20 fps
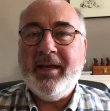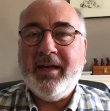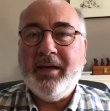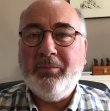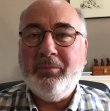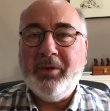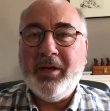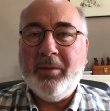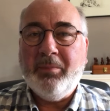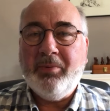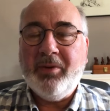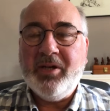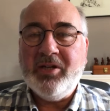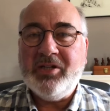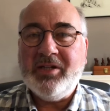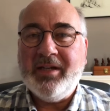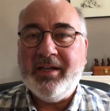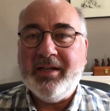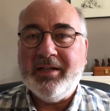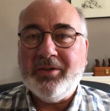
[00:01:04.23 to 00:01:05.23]
and we
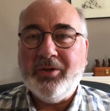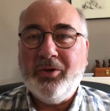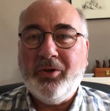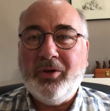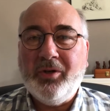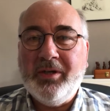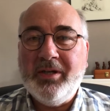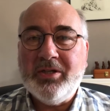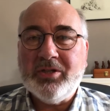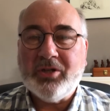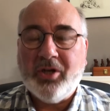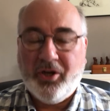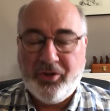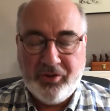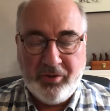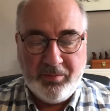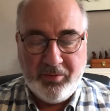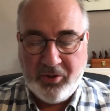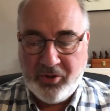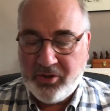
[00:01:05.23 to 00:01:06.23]
appreciate all his
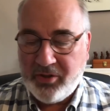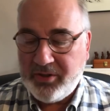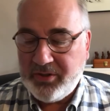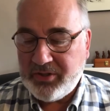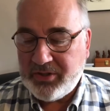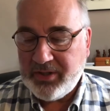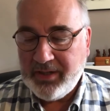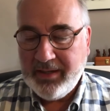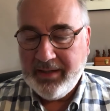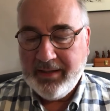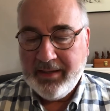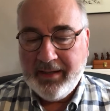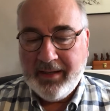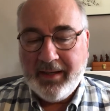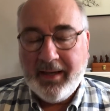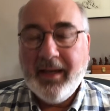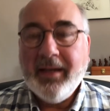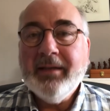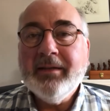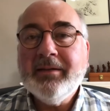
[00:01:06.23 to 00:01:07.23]
contributions,
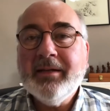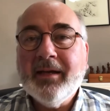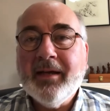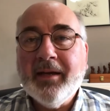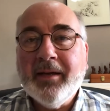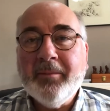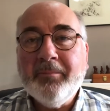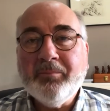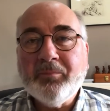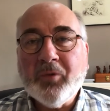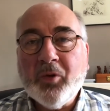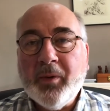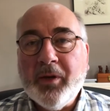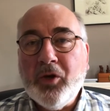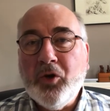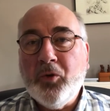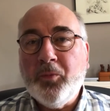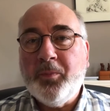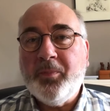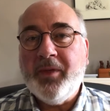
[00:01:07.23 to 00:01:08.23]
and we
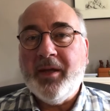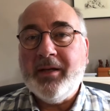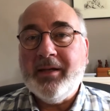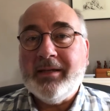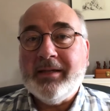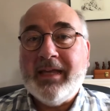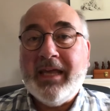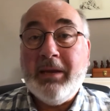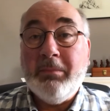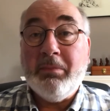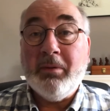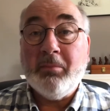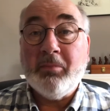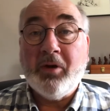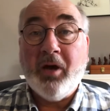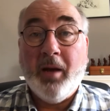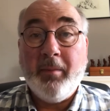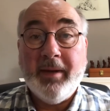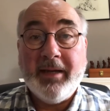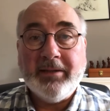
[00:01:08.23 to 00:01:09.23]
hope that he'll keep them
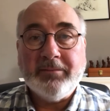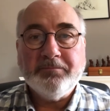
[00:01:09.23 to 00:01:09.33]
coming.